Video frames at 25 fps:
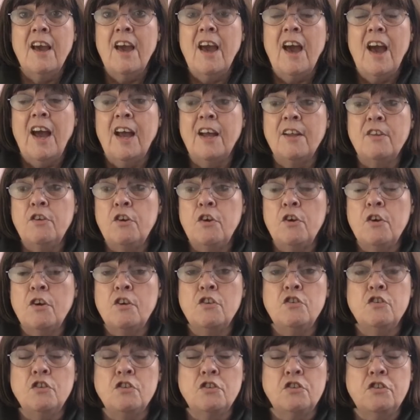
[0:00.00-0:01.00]
and you can
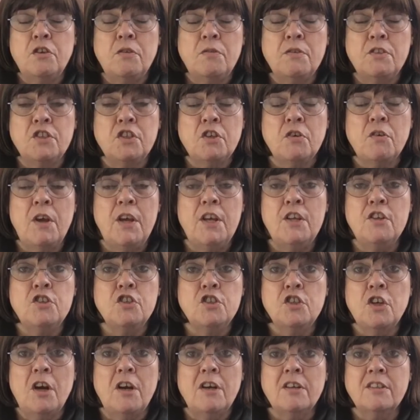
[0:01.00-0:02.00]
just do a
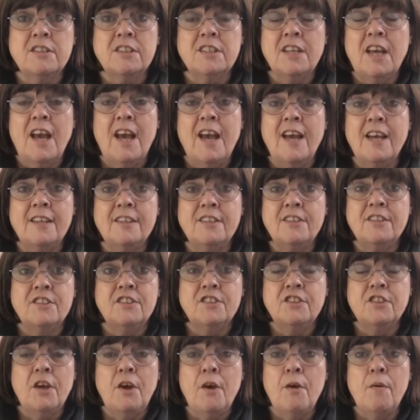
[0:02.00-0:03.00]
screenshot
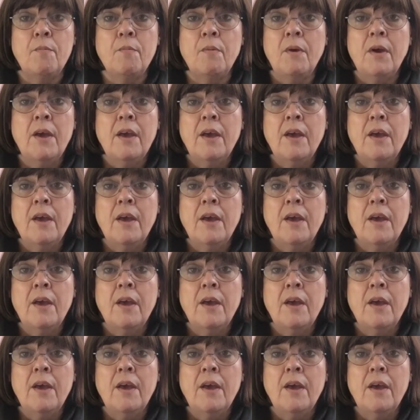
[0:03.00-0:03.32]
and